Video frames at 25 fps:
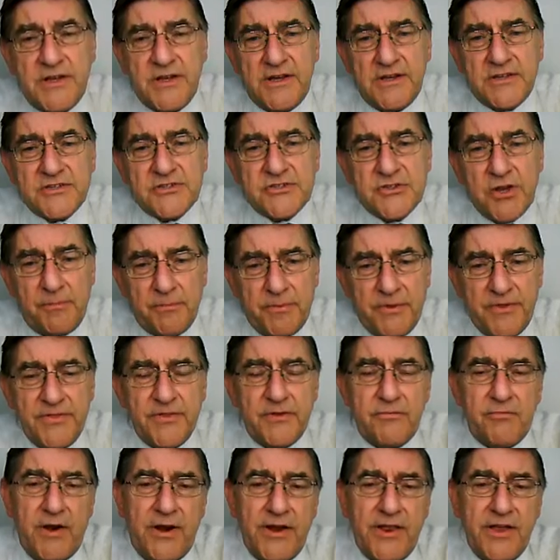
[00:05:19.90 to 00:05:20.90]
stopping
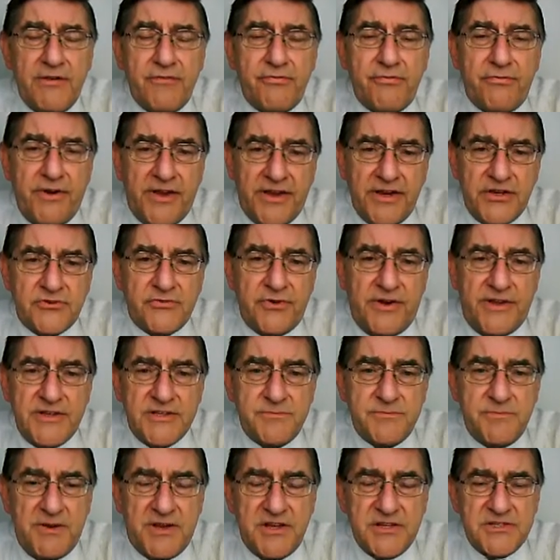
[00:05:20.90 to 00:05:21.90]
the running of freight trains,
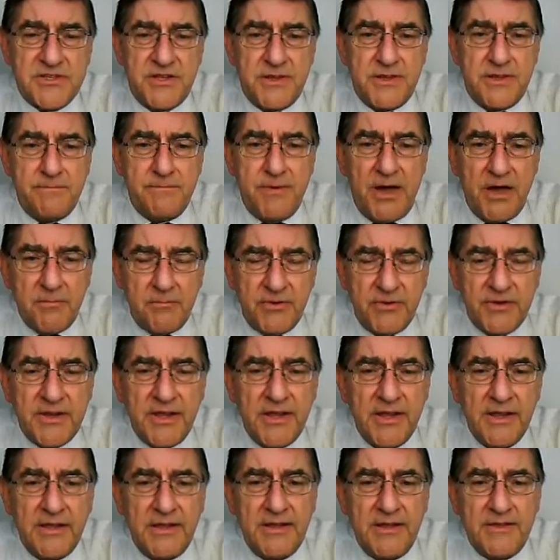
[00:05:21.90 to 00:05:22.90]
because at the moment
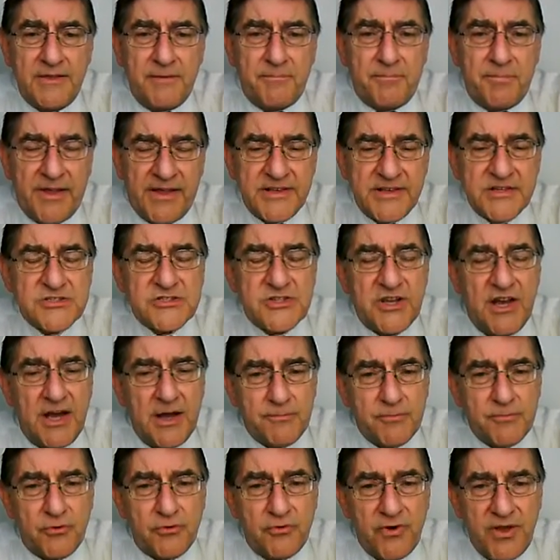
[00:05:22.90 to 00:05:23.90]
the plans to
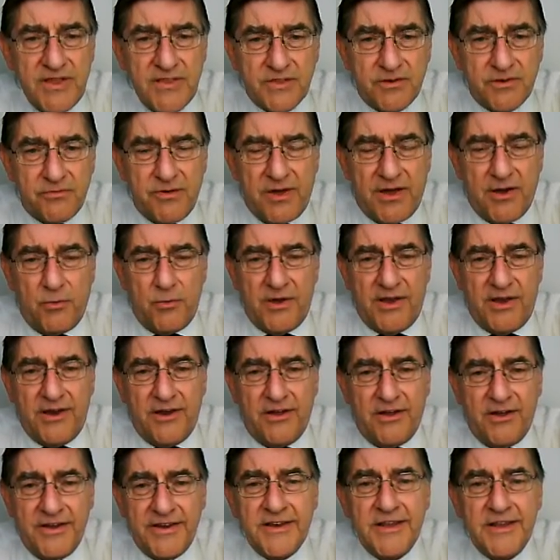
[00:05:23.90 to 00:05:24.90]
upgrade the railway
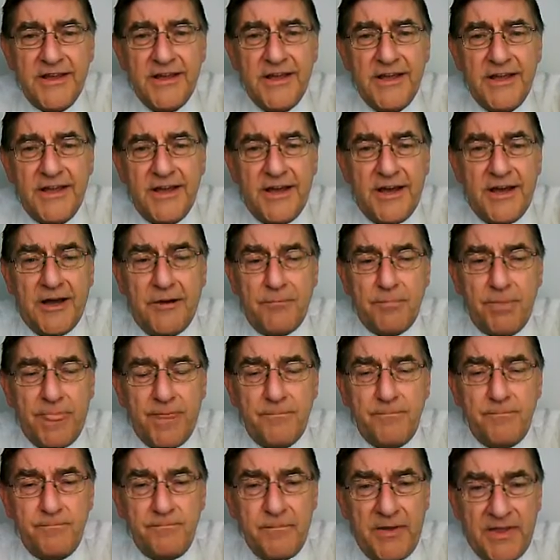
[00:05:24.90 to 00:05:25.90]
line
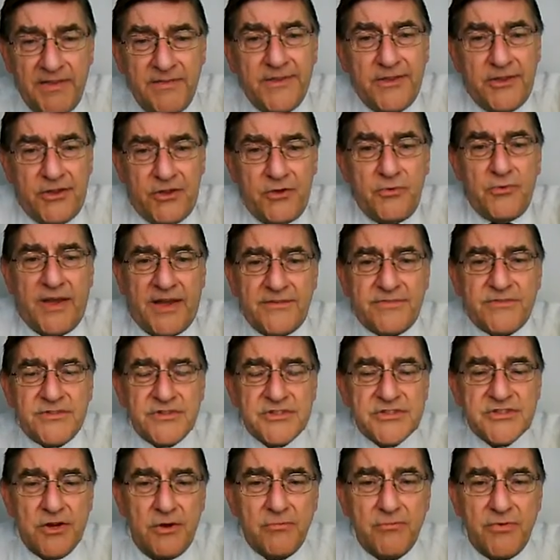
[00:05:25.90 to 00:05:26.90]
mean that you'd have to
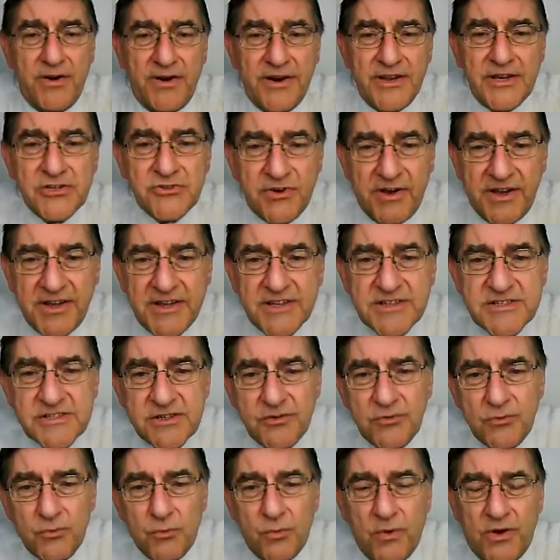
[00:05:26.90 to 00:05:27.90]
stop running trains
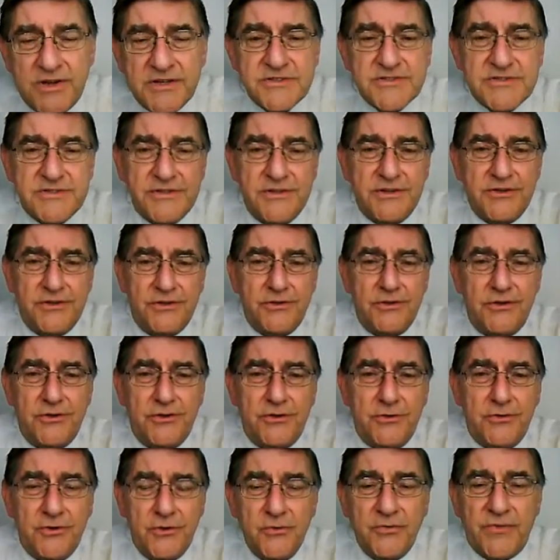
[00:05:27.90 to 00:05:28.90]
whilst
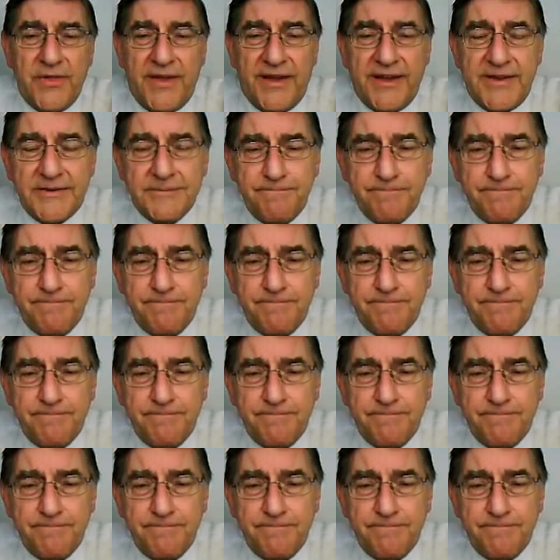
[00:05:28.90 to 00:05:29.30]
you do that.